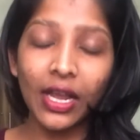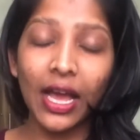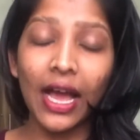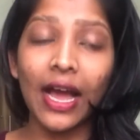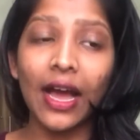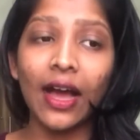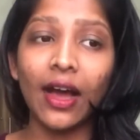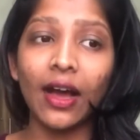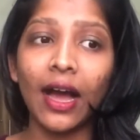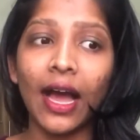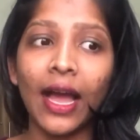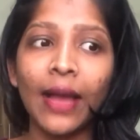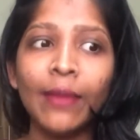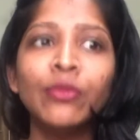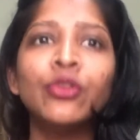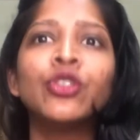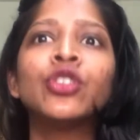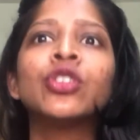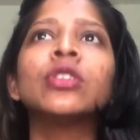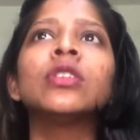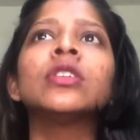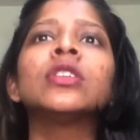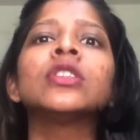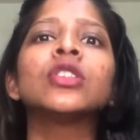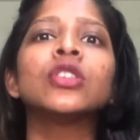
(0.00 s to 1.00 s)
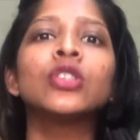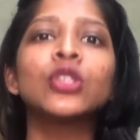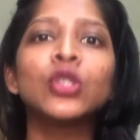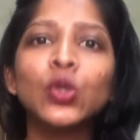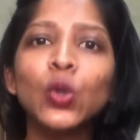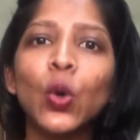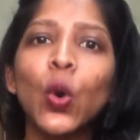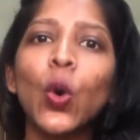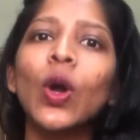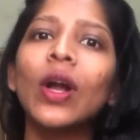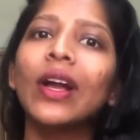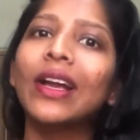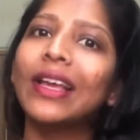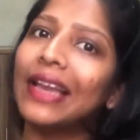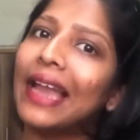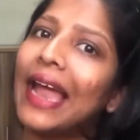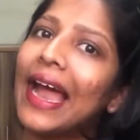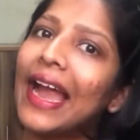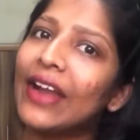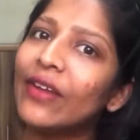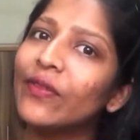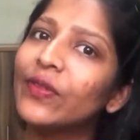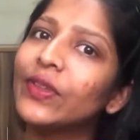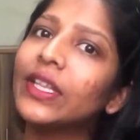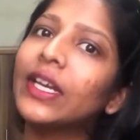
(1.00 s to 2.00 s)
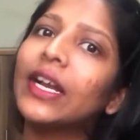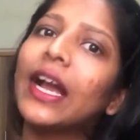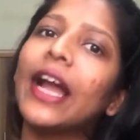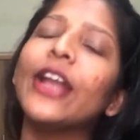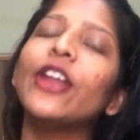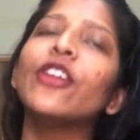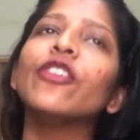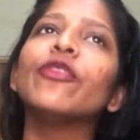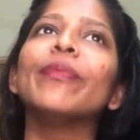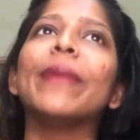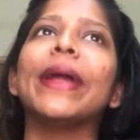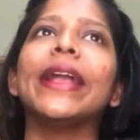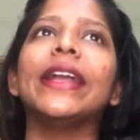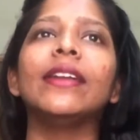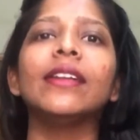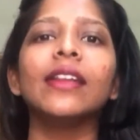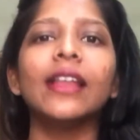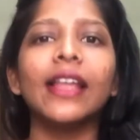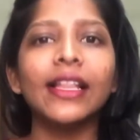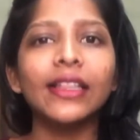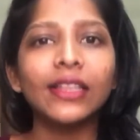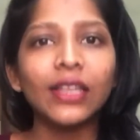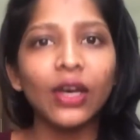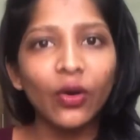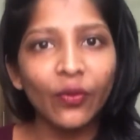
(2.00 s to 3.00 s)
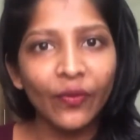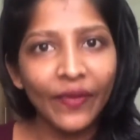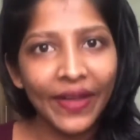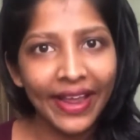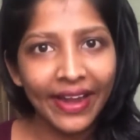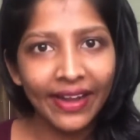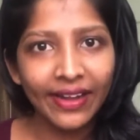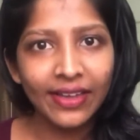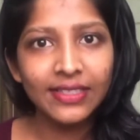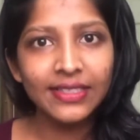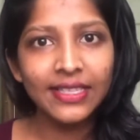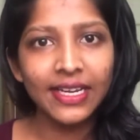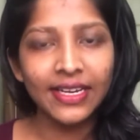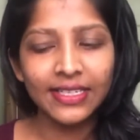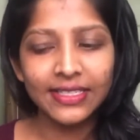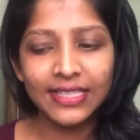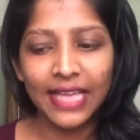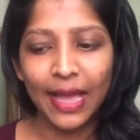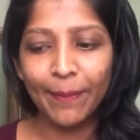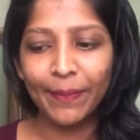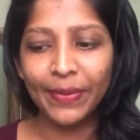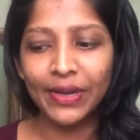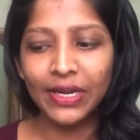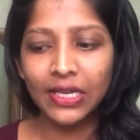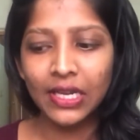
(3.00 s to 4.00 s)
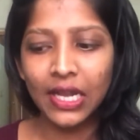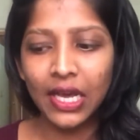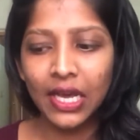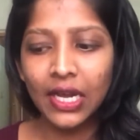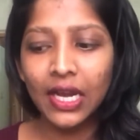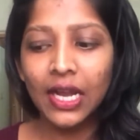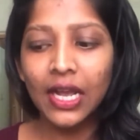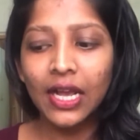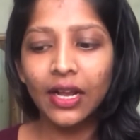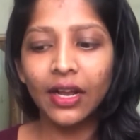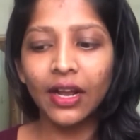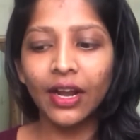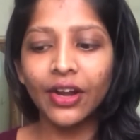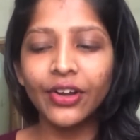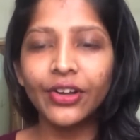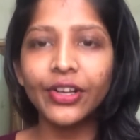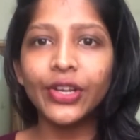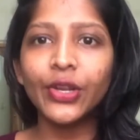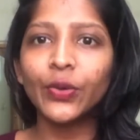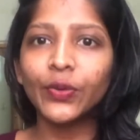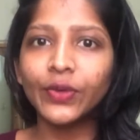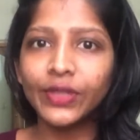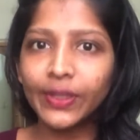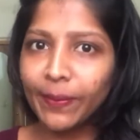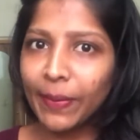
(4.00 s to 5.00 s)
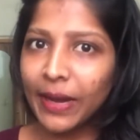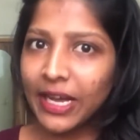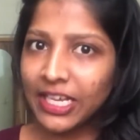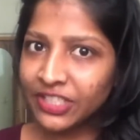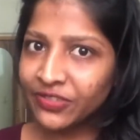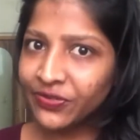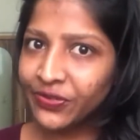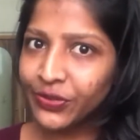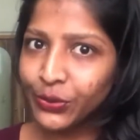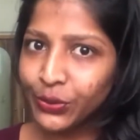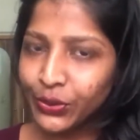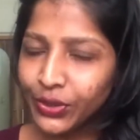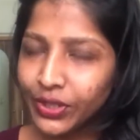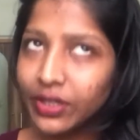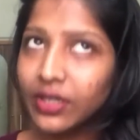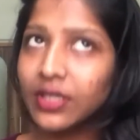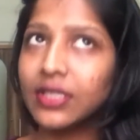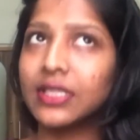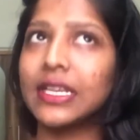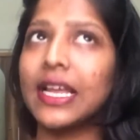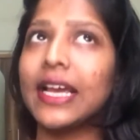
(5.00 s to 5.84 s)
I'm just so glad with the kind of mental health awareness that has happened in our country over the past few years.